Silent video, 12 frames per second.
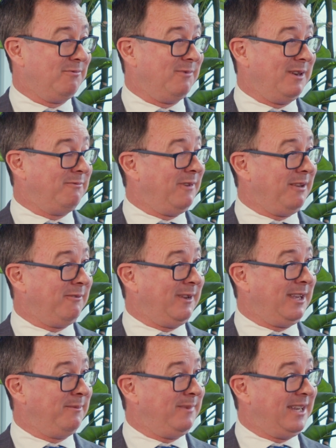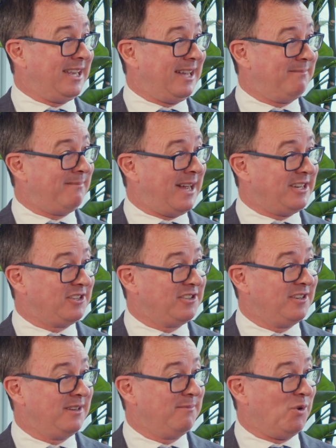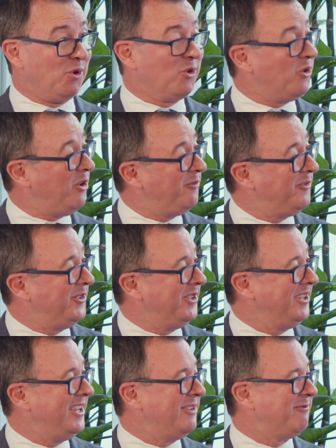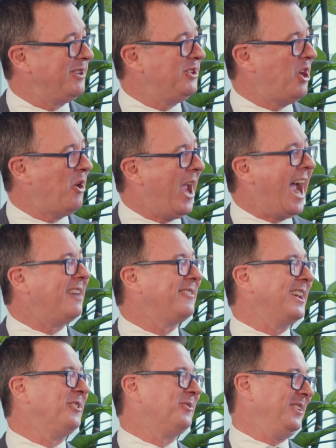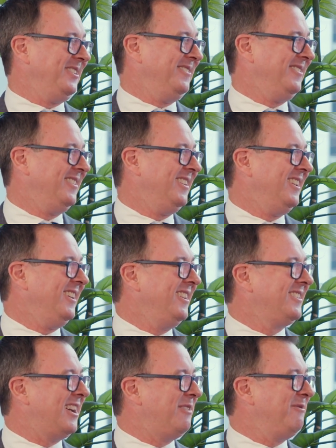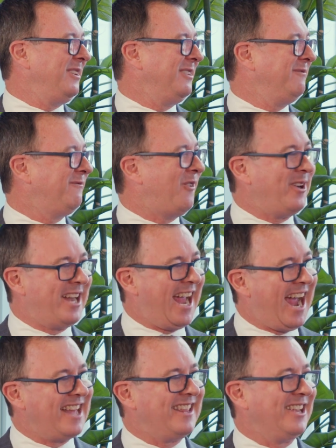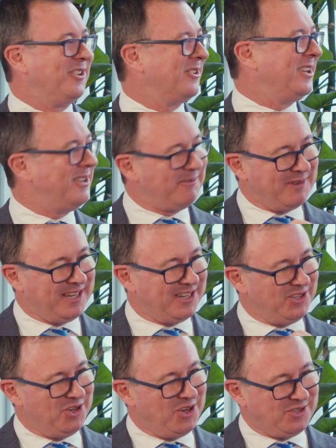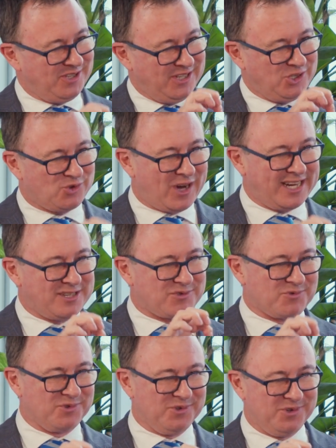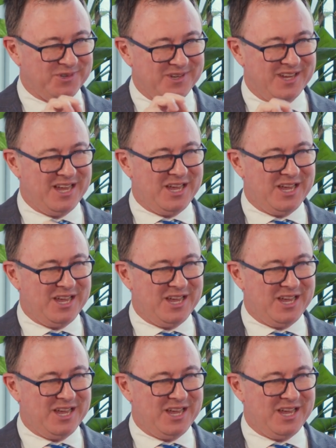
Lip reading: We can become much more confident if we know how they got in. So if we can find out how they got in, then we can usually trace through